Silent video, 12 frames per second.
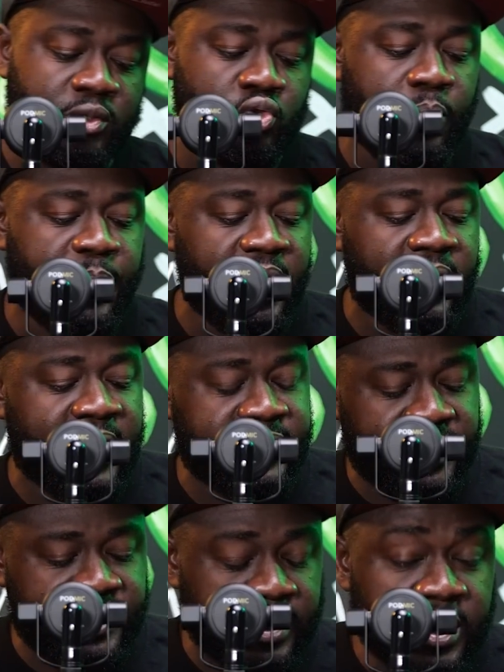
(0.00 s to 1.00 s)
say Jupay in our
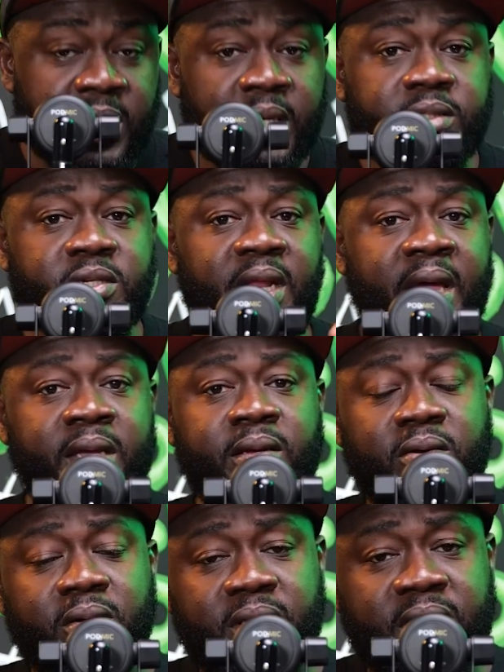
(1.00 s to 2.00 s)
setting. Today,
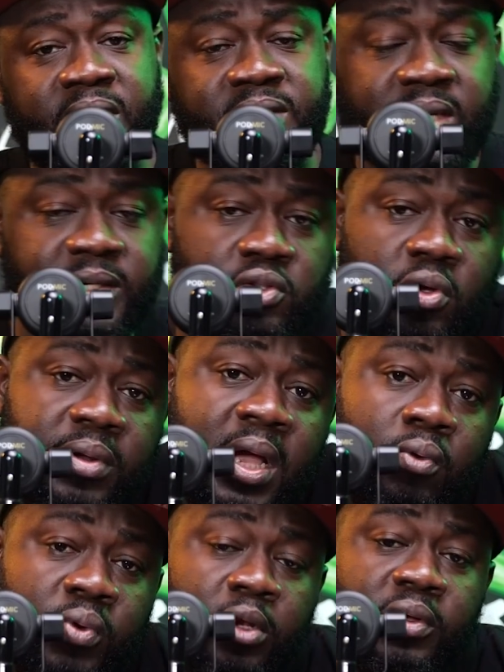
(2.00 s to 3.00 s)
in this
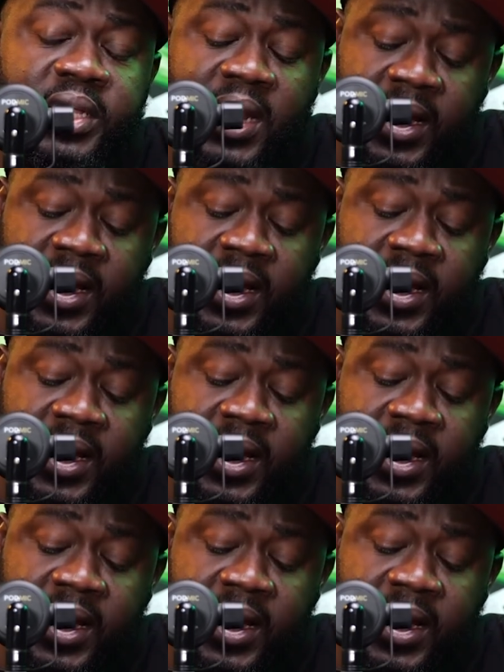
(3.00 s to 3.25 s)
editorial, we're looking